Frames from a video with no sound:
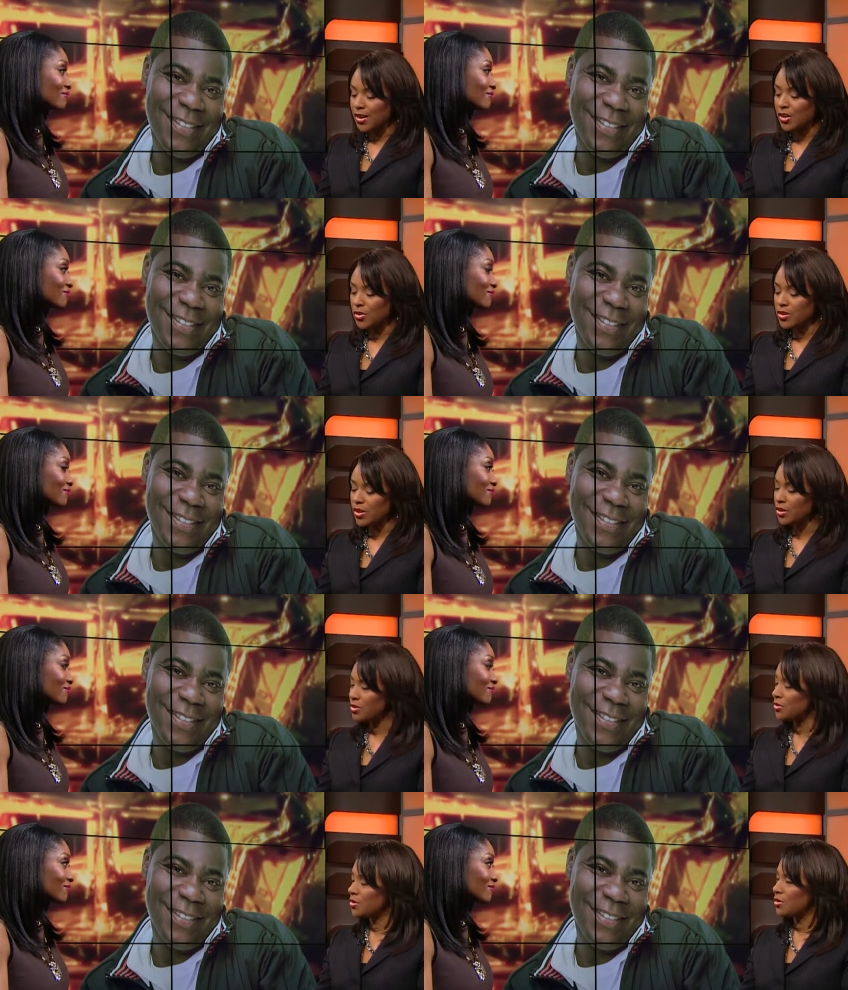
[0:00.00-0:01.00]
Speaker 1: You know, it's
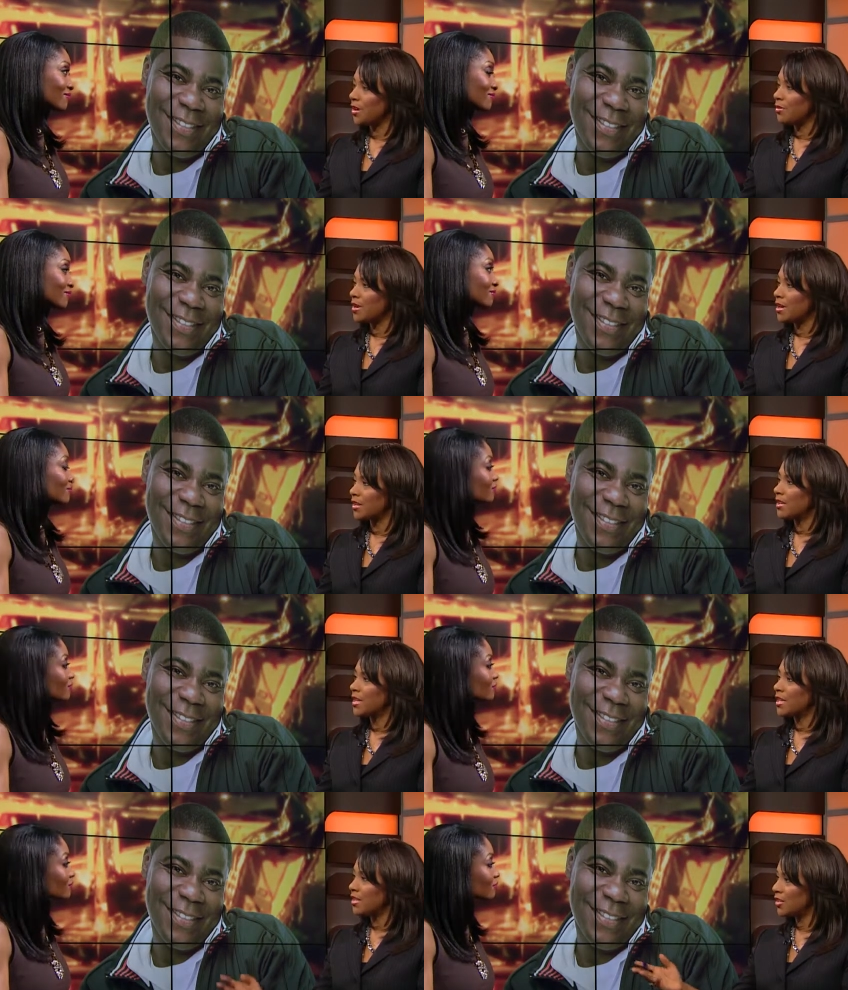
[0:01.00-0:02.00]
also so ironic that
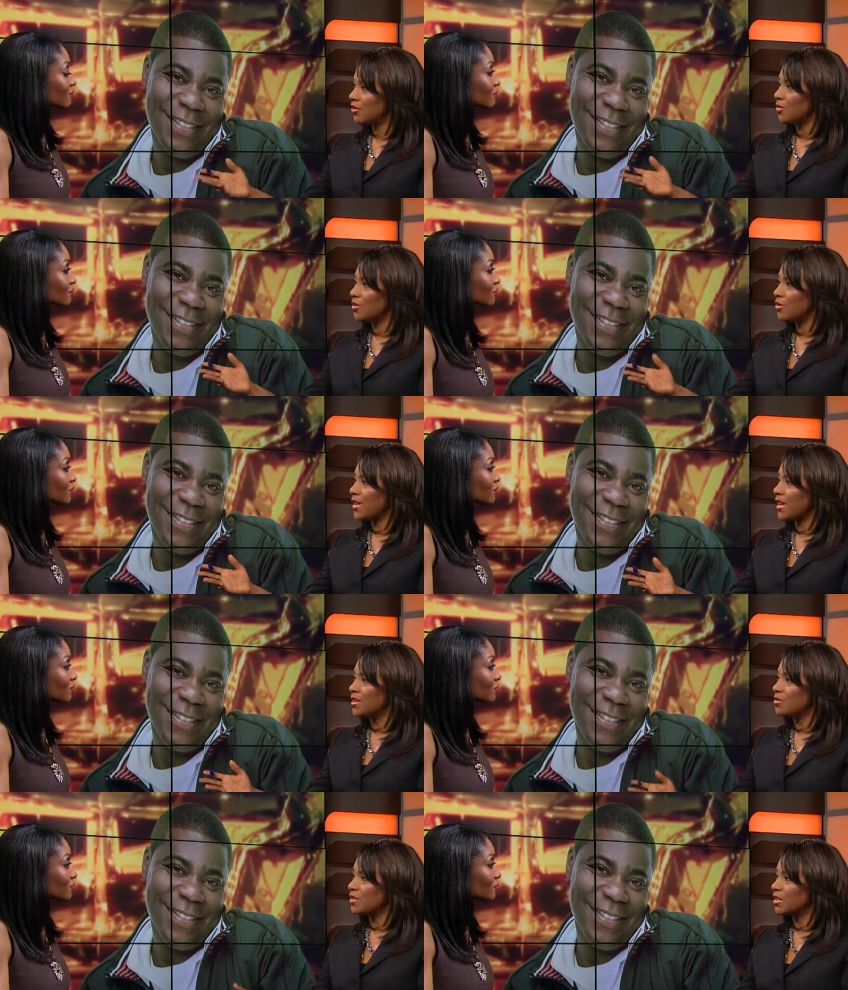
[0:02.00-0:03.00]
in the interview that
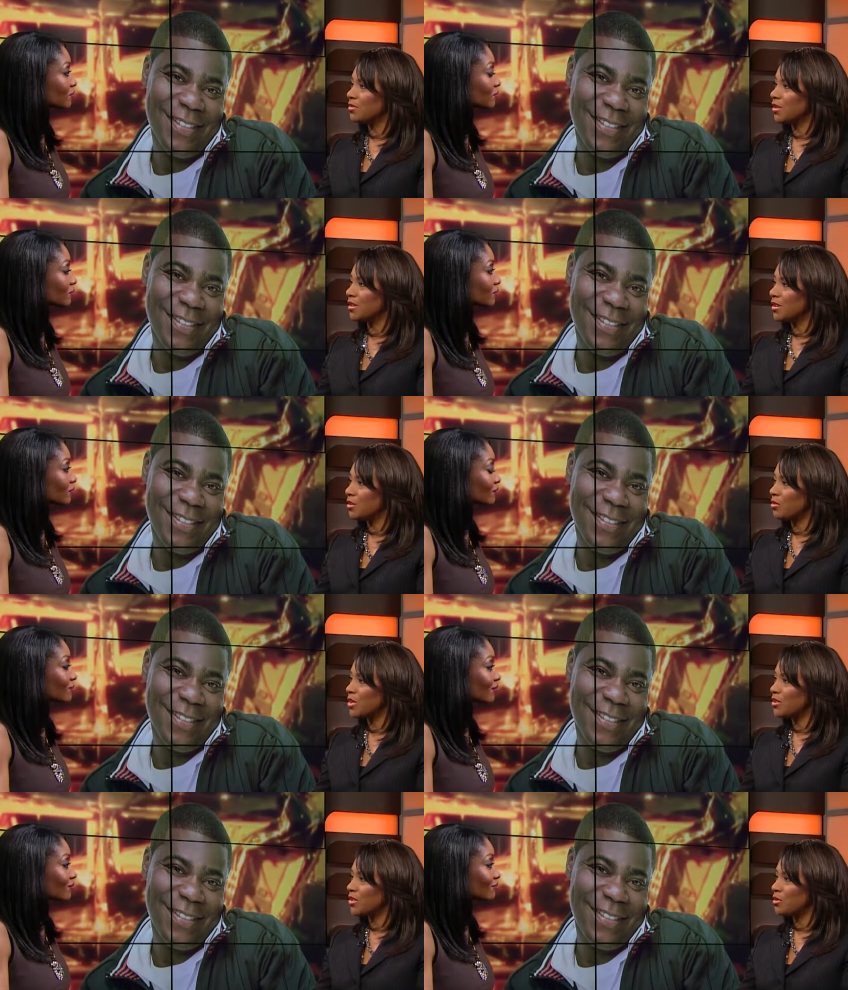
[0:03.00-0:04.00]
you did with him, he
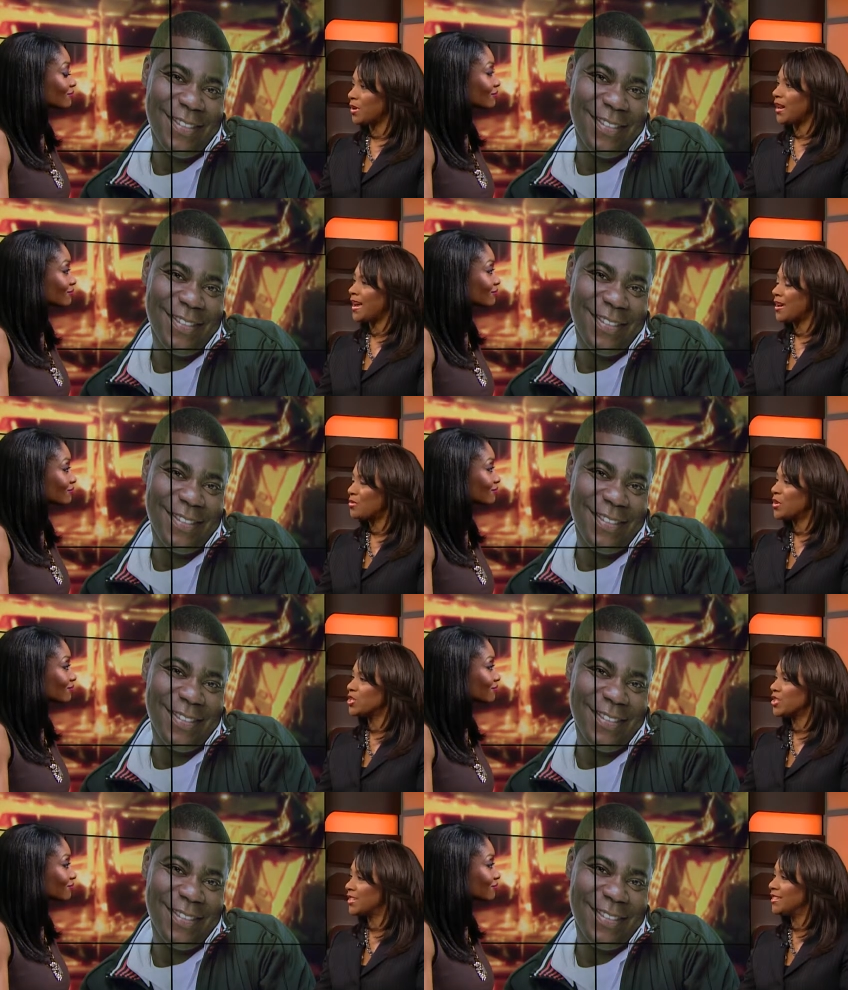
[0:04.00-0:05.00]
talked about how
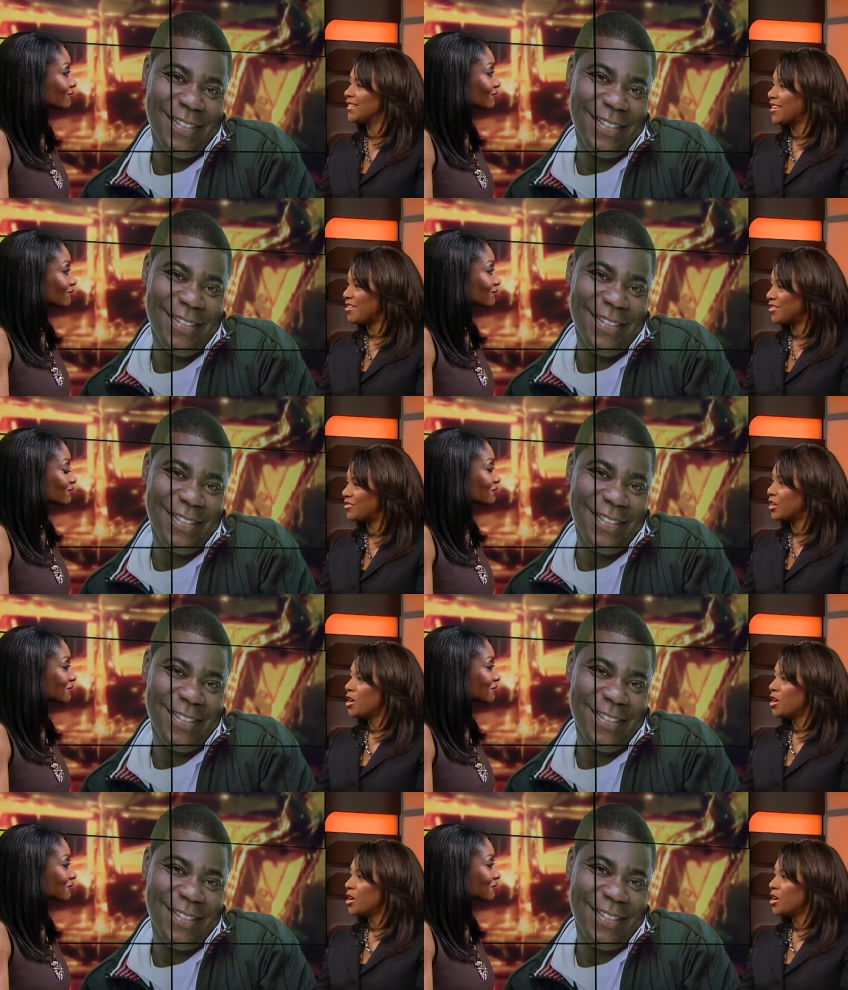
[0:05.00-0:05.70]
much he loved